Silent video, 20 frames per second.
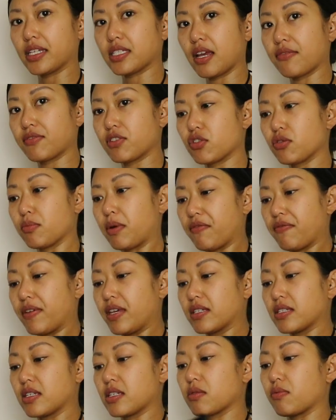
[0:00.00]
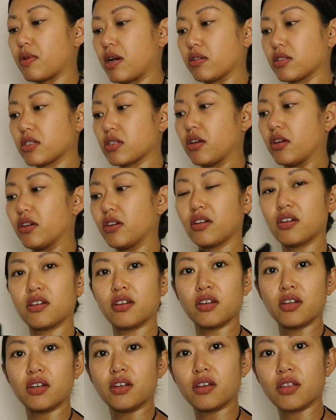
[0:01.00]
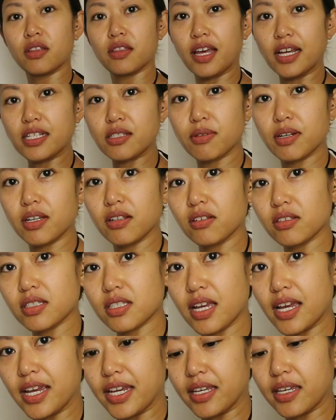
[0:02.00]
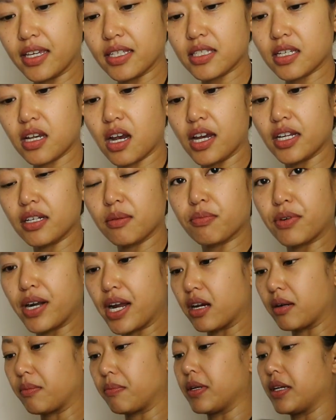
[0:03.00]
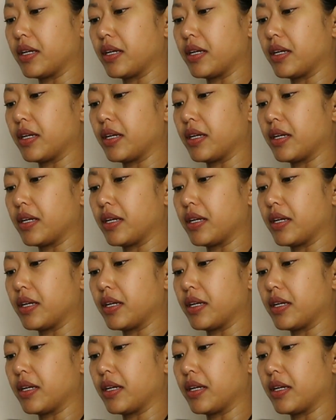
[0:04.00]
guess I have to do my fingers as well, so that's what it looks like. It's kind of brown,